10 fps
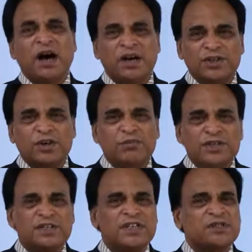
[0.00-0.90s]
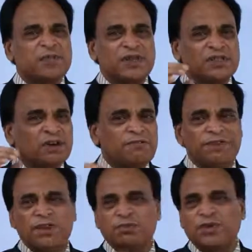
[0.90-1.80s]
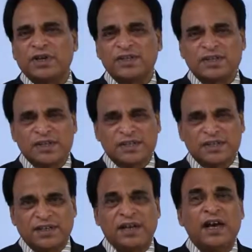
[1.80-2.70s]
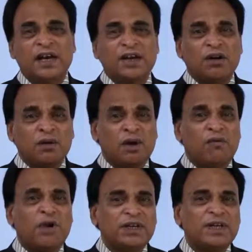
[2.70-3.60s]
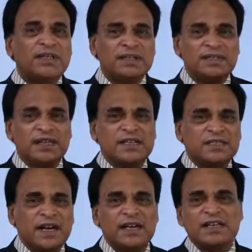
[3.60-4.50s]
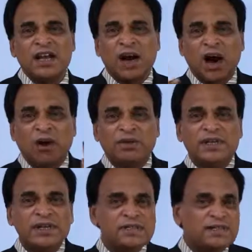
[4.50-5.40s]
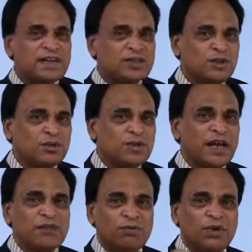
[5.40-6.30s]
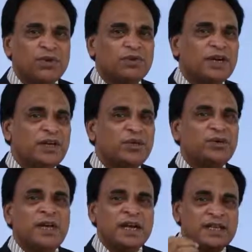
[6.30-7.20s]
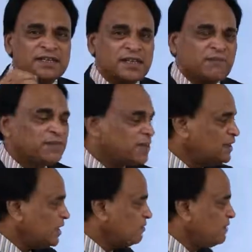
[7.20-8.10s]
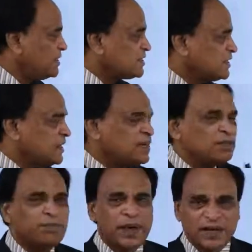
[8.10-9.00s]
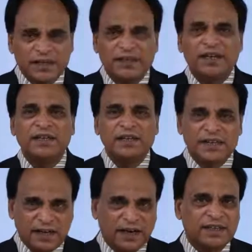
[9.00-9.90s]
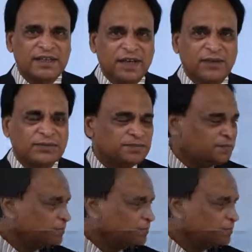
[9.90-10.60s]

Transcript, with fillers: on your business page on Facebook is concerned. Now, what are these insights? How the insights look like? What you can do is something that we'll see it practically right now.